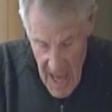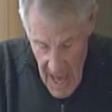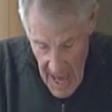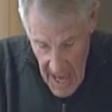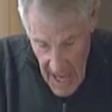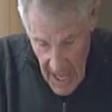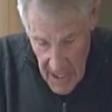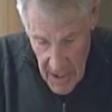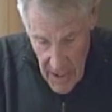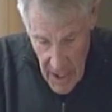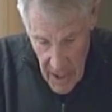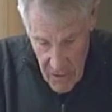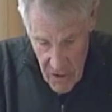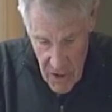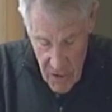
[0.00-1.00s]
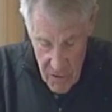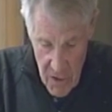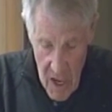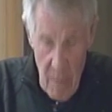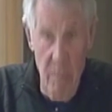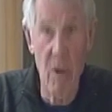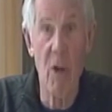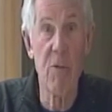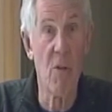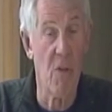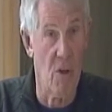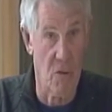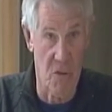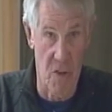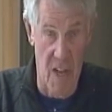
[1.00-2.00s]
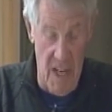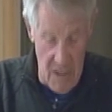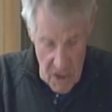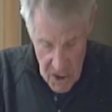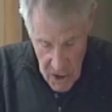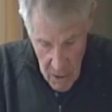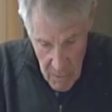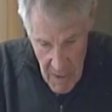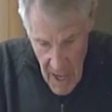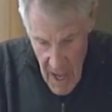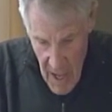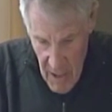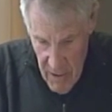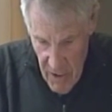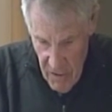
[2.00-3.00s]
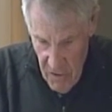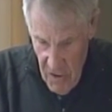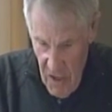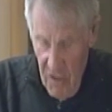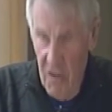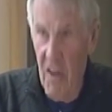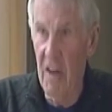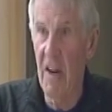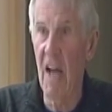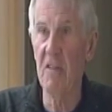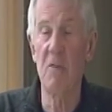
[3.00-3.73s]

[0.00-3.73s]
and uh, she has done both of those things. So this is uh, not